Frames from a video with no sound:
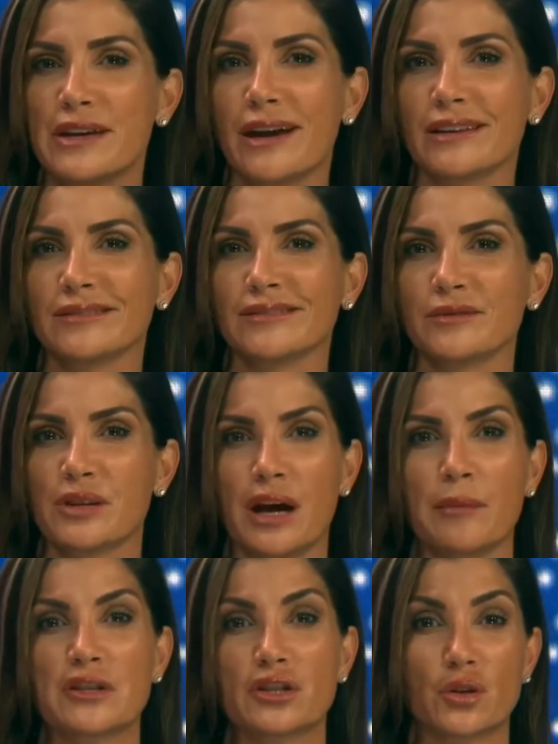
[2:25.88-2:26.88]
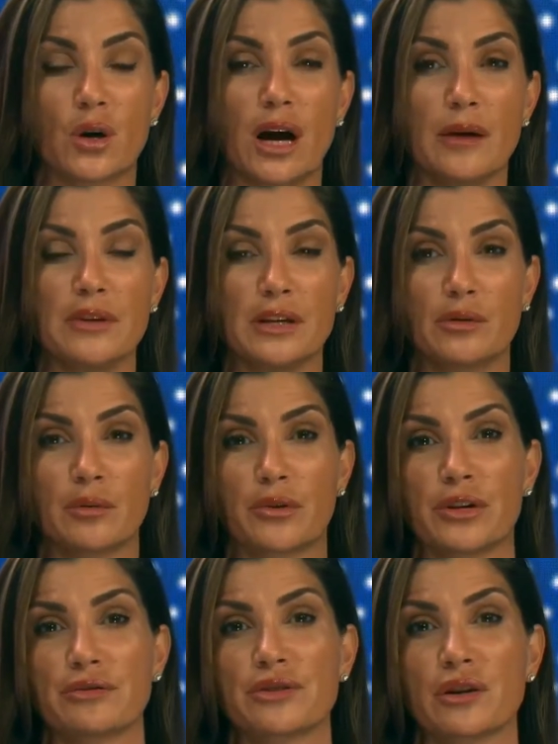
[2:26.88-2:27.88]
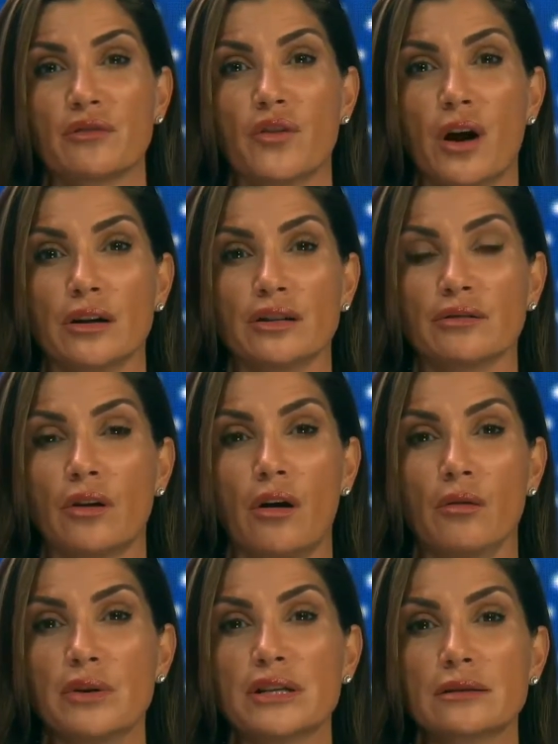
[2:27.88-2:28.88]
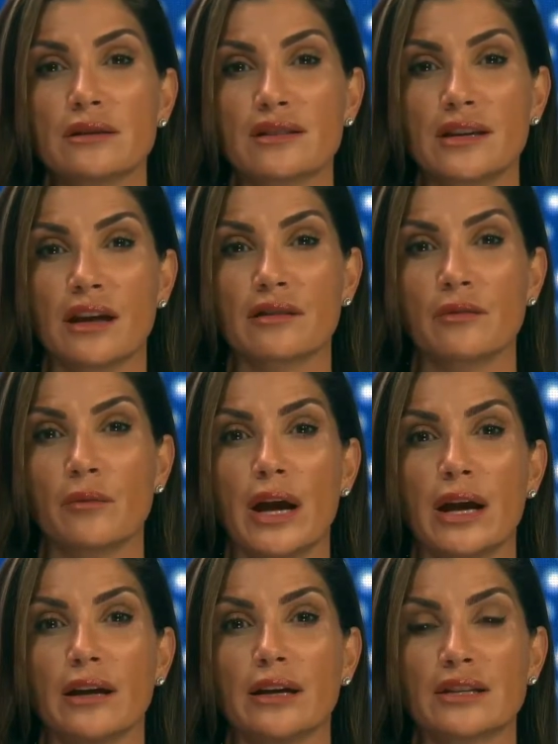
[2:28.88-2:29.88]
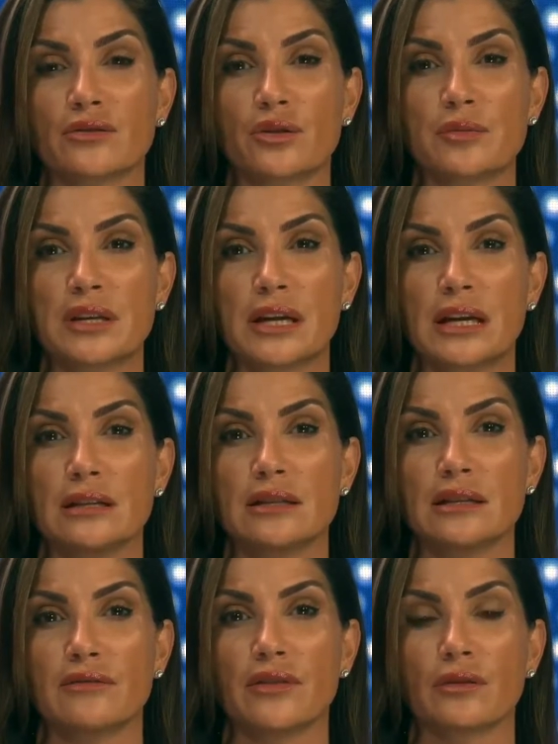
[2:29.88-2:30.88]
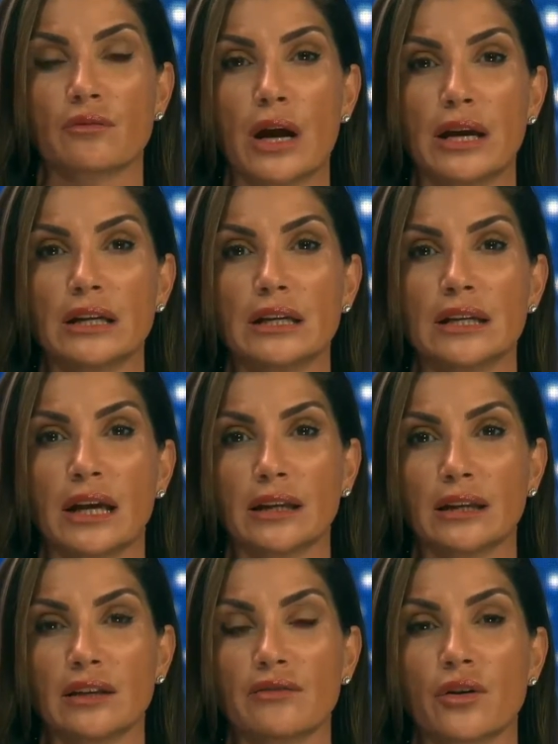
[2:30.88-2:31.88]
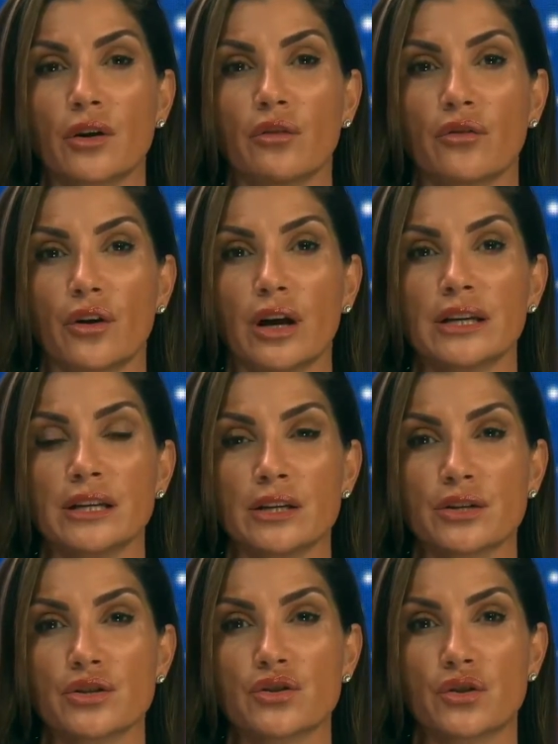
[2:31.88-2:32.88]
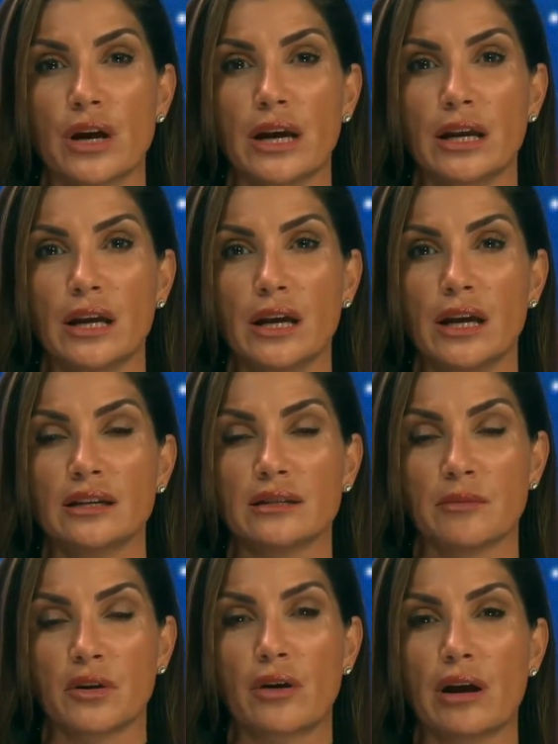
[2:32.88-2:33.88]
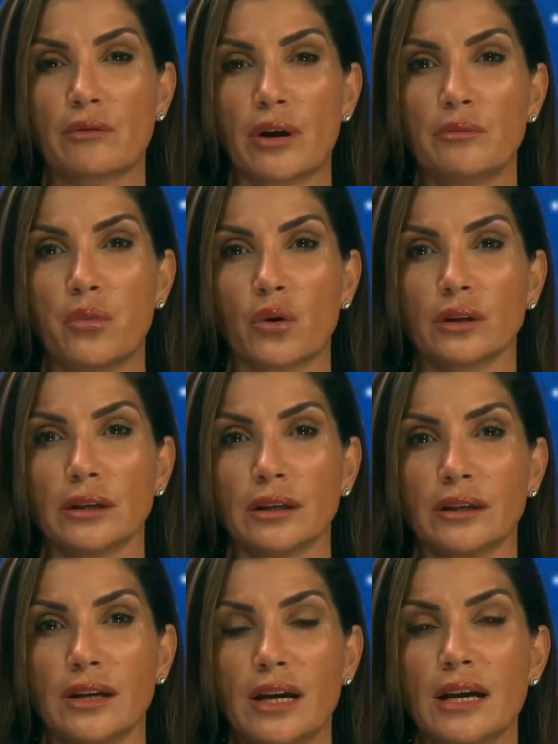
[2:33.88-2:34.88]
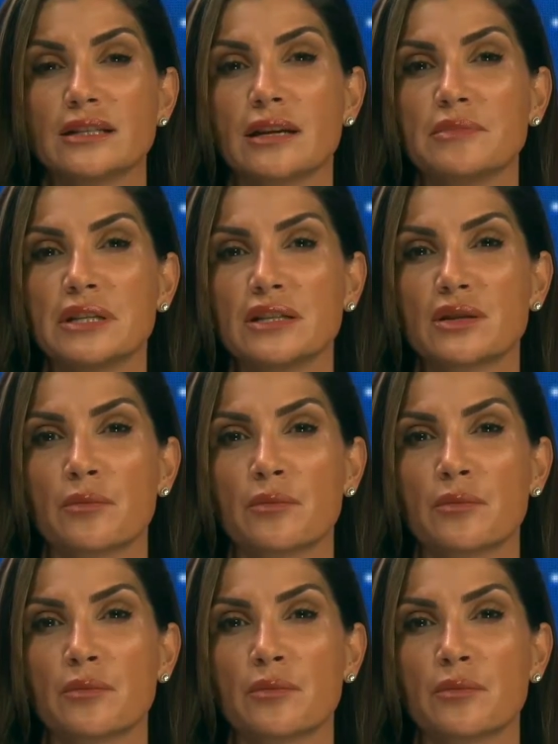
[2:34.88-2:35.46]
yet with how much crime that you had produced so far, you could always look the other way as groups like Antifa rioted nightly for over a year straight in Democrat run Portland, attempting to